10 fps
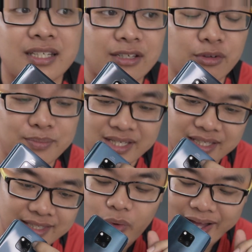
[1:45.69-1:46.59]
It will be
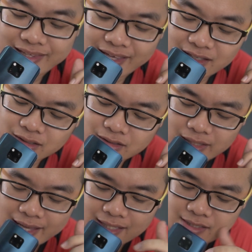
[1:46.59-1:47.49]
the wide angle
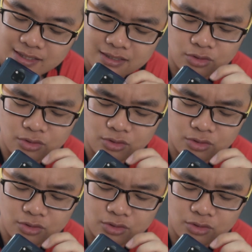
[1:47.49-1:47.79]
lens.